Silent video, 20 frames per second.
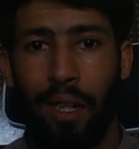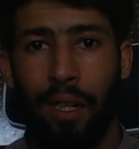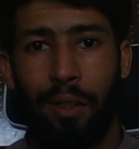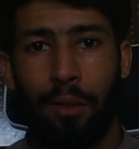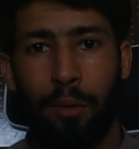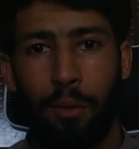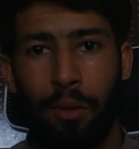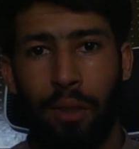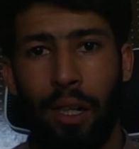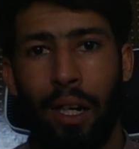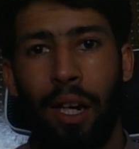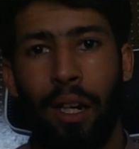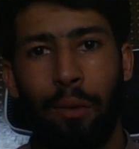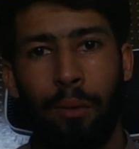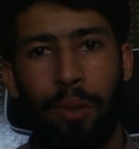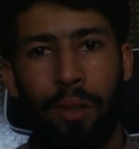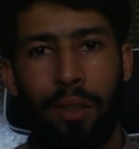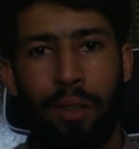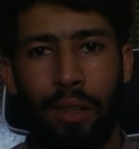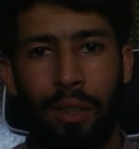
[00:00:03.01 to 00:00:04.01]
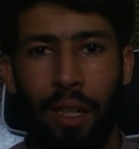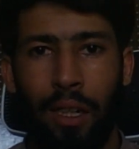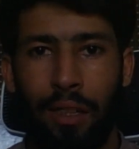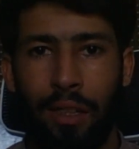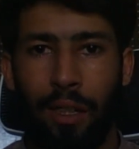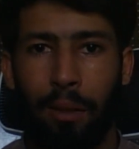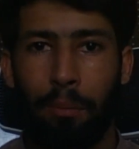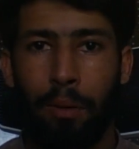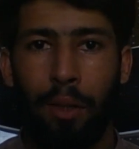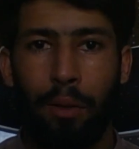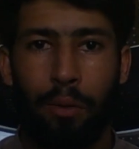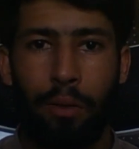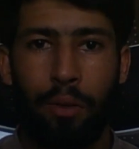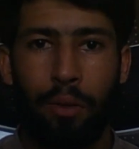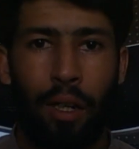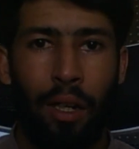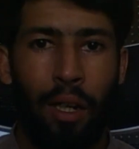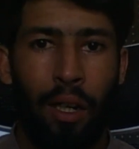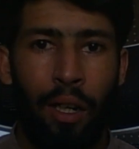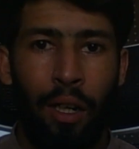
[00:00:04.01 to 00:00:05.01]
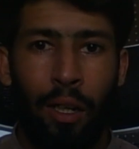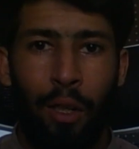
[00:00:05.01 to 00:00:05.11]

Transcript: and today I will talk about the